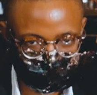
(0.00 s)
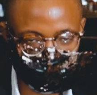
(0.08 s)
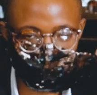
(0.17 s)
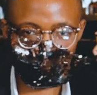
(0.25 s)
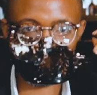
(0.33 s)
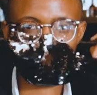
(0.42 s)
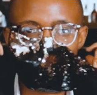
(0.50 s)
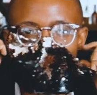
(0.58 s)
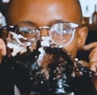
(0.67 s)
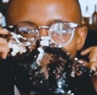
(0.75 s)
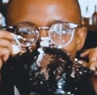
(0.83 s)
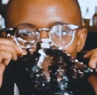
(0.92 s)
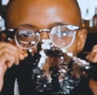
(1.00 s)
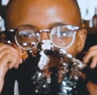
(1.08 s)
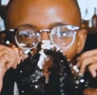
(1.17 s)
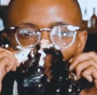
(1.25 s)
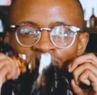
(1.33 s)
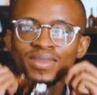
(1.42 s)
which is a,
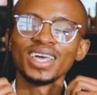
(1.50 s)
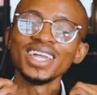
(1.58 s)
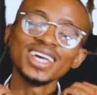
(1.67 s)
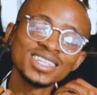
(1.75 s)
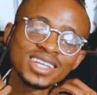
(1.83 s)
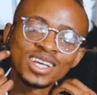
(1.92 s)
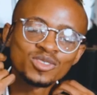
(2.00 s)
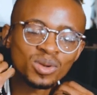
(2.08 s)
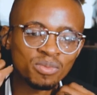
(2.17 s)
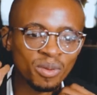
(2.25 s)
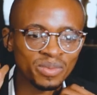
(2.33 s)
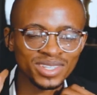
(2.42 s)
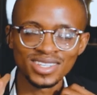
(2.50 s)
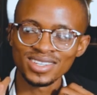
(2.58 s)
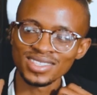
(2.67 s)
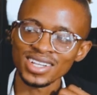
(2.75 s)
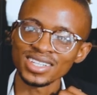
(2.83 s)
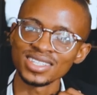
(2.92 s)
uh, an intellectual property
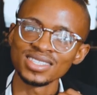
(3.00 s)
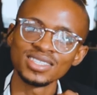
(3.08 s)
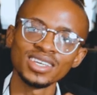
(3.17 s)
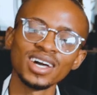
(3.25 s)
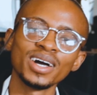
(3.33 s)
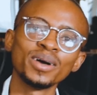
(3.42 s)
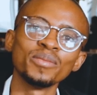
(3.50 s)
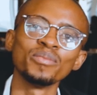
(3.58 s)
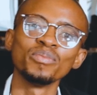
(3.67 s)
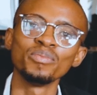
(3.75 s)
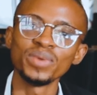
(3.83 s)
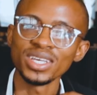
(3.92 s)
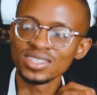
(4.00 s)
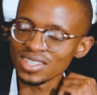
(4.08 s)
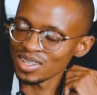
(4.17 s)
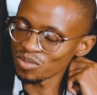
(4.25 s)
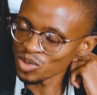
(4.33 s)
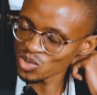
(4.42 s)
consultancy um,
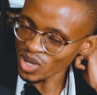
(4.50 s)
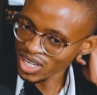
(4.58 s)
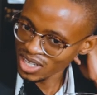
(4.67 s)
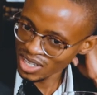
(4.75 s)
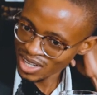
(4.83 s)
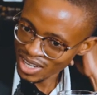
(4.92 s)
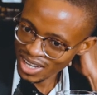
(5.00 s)
based in Botswana.